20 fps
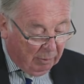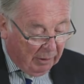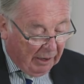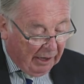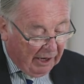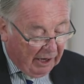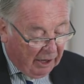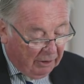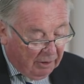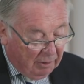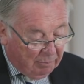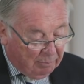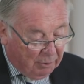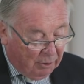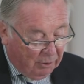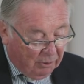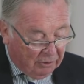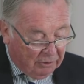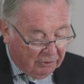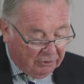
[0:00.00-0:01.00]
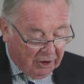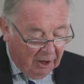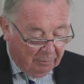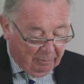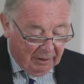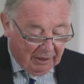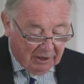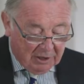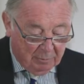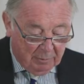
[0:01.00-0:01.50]
play are important
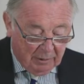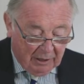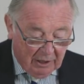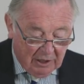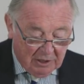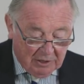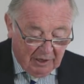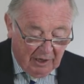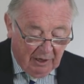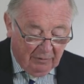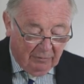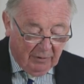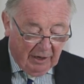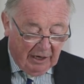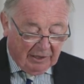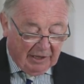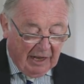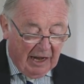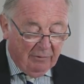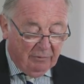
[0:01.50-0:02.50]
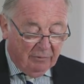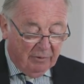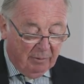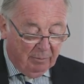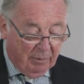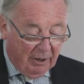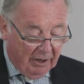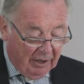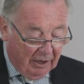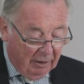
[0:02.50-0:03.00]
topics because they affect
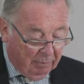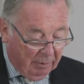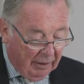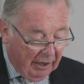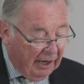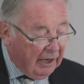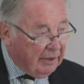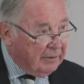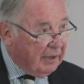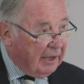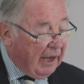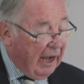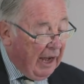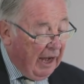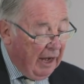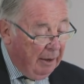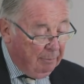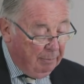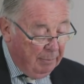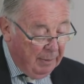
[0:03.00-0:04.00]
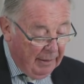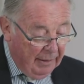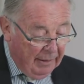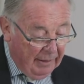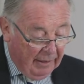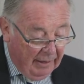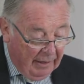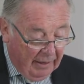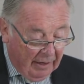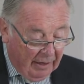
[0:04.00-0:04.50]
everybody playing the game,
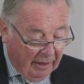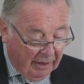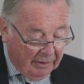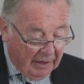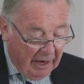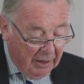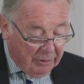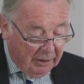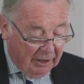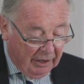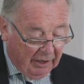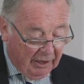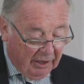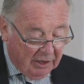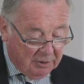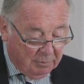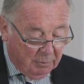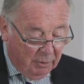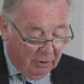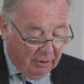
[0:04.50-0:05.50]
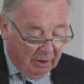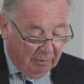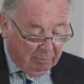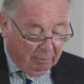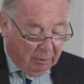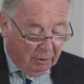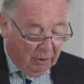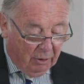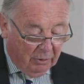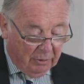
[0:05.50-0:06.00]
and nothing is more
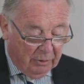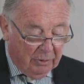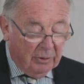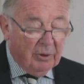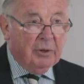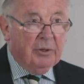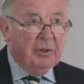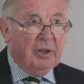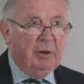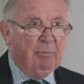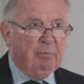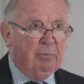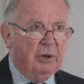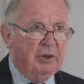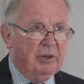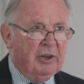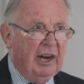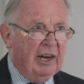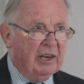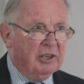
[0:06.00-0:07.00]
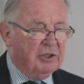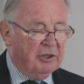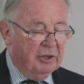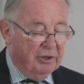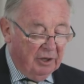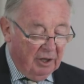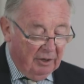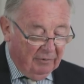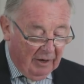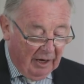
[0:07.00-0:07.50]
important than the
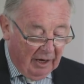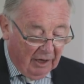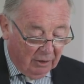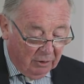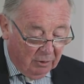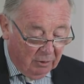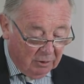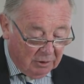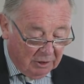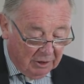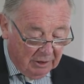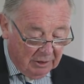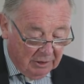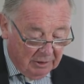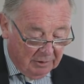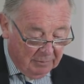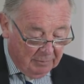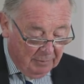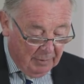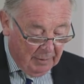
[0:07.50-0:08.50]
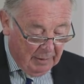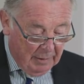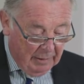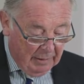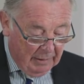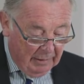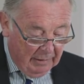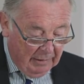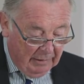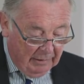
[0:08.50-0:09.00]
protection of our courses.
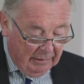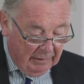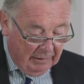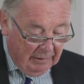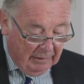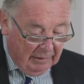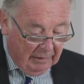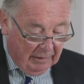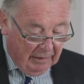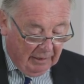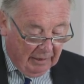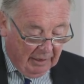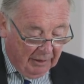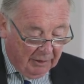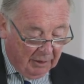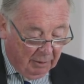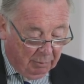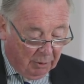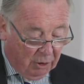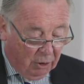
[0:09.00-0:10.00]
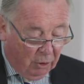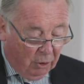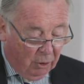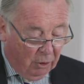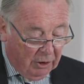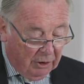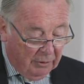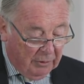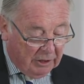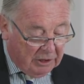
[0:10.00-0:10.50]
And the
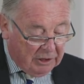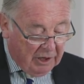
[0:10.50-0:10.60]
ball and the